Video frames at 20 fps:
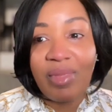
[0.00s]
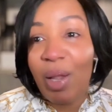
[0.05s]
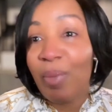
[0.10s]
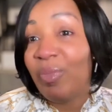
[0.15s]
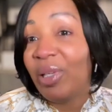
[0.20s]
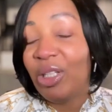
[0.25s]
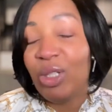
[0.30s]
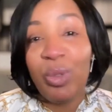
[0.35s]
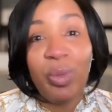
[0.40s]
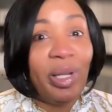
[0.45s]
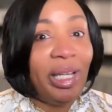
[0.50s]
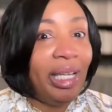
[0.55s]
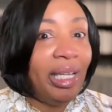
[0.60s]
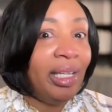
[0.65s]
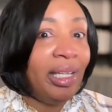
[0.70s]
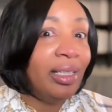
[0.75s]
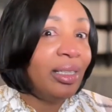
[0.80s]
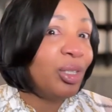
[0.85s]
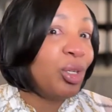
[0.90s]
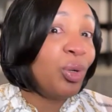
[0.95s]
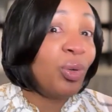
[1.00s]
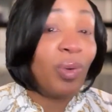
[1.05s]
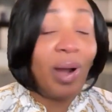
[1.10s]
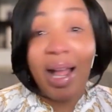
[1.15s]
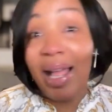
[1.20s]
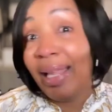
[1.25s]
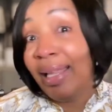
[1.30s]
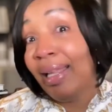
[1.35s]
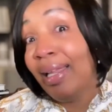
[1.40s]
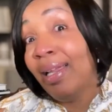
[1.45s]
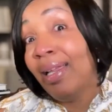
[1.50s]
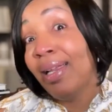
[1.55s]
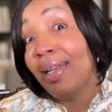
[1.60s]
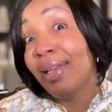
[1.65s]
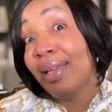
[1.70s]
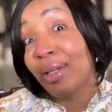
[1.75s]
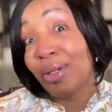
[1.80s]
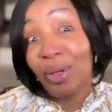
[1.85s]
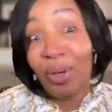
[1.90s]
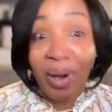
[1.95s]
Between crying
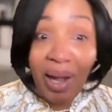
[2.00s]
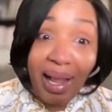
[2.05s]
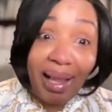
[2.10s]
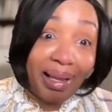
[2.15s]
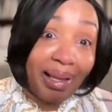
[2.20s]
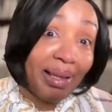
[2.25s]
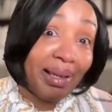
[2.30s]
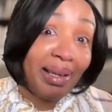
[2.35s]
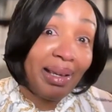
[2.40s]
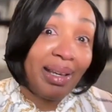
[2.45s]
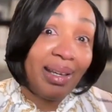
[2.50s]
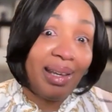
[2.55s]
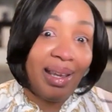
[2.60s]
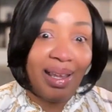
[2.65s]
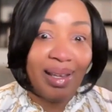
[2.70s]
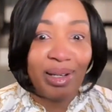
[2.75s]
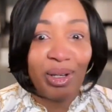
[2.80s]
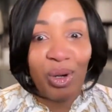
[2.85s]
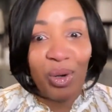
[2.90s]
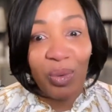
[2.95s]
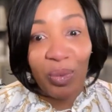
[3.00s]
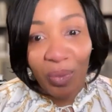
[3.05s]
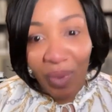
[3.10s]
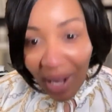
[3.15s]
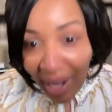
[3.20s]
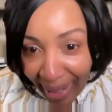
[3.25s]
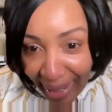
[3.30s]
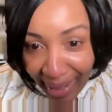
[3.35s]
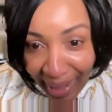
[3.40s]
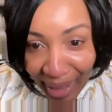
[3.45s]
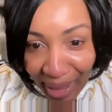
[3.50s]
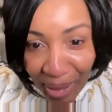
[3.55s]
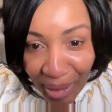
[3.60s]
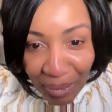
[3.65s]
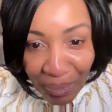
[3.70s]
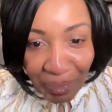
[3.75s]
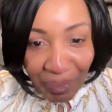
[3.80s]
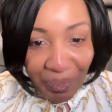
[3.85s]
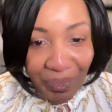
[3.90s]
and crying and crying,